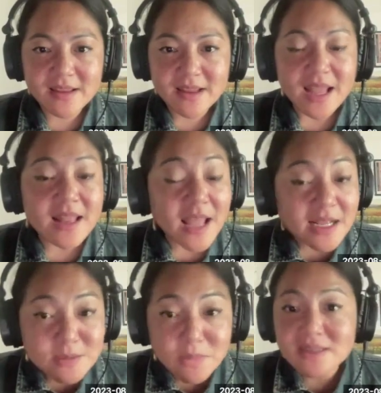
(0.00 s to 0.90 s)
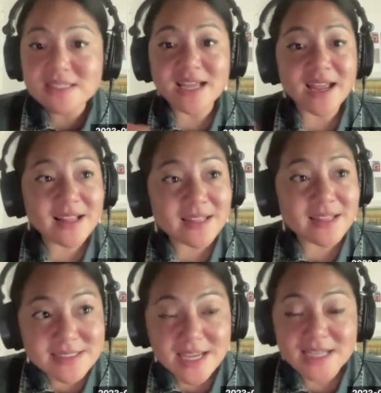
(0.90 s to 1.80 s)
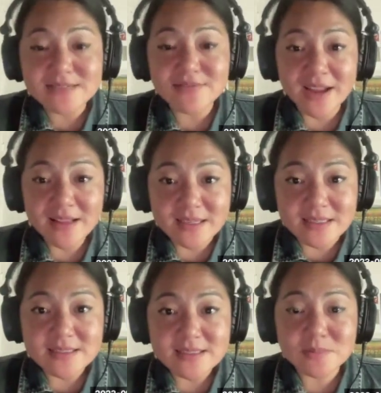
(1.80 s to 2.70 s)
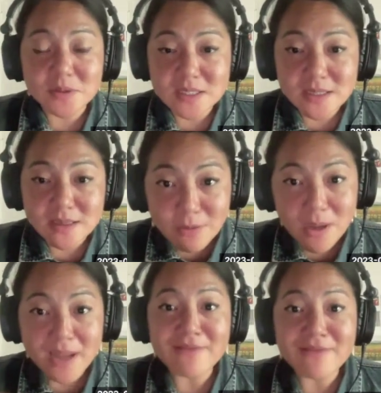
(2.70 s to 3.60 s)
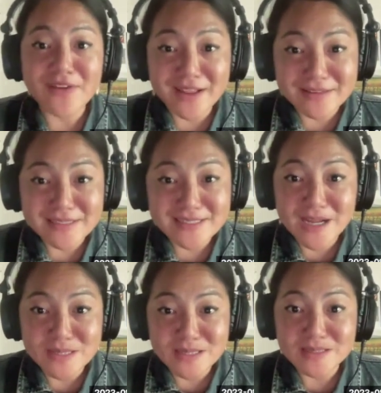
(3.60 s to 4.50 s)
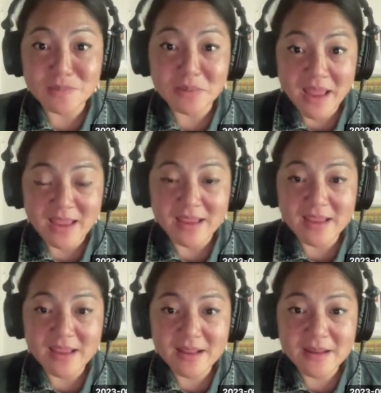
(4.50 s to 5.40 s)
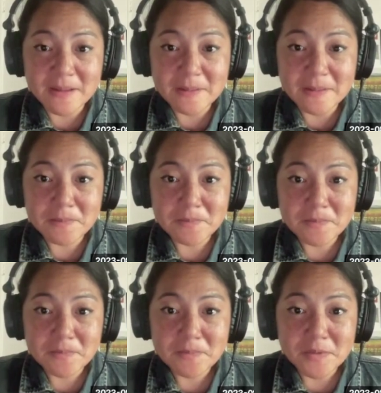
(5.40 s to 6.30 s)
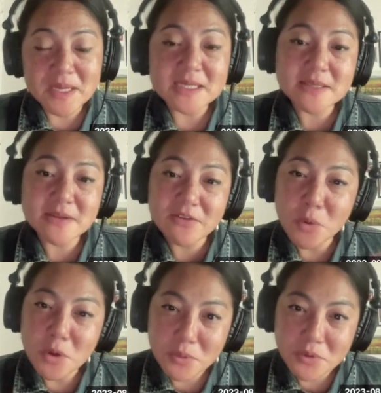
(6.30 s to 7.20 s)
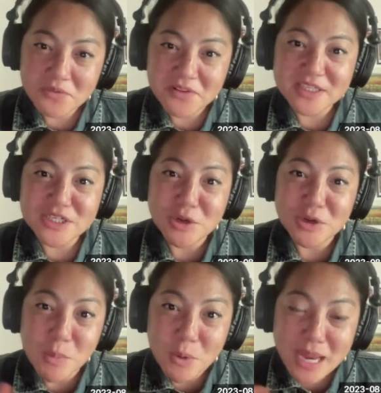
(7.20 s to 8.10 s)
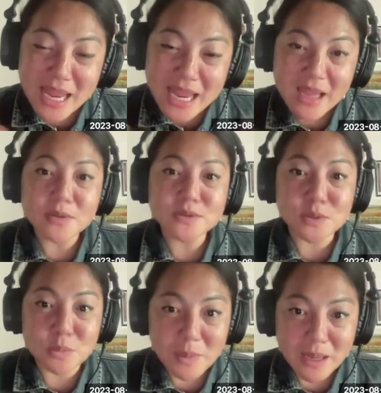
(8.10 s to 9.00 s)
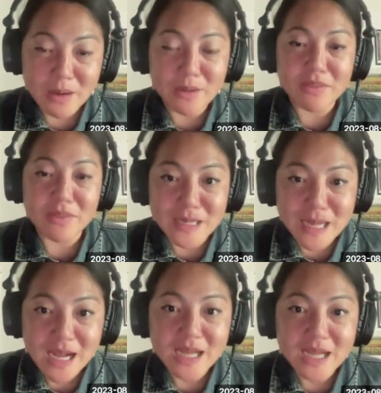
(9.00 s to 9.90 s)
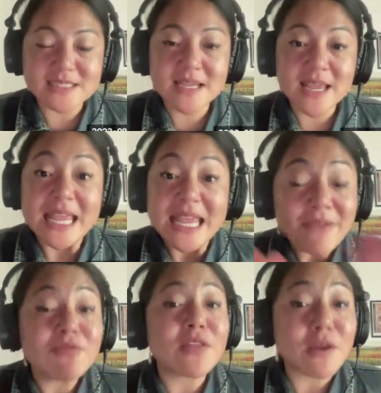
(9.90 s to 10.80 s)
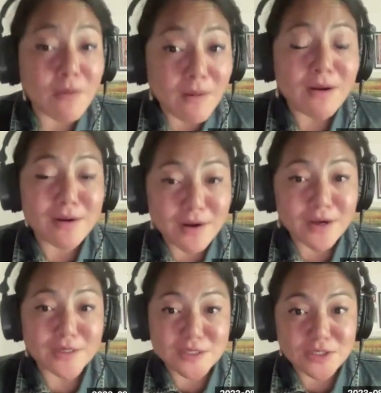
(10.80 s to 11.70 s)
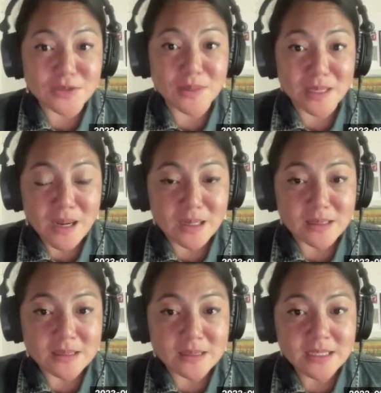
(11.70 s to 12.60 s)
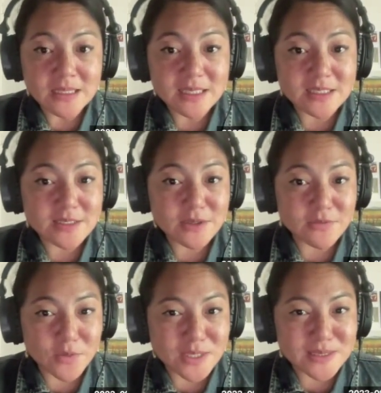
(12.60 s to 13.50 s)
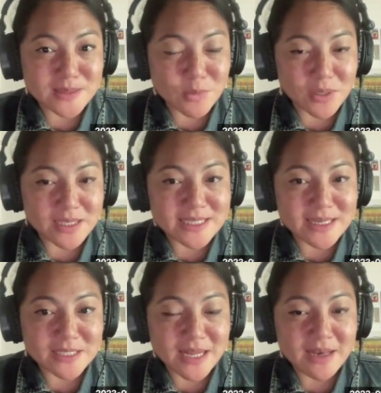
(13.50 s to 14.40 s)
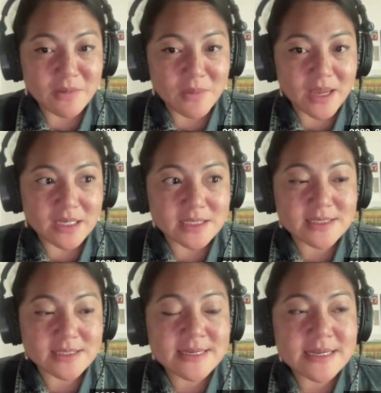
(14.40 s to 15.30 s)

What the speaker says: And that's where silence as violence, particularly white violence, comes into play. Because you have more privilege and are more able to bear the costs, if there are costs to you at all, because your voice is more accepted anyways,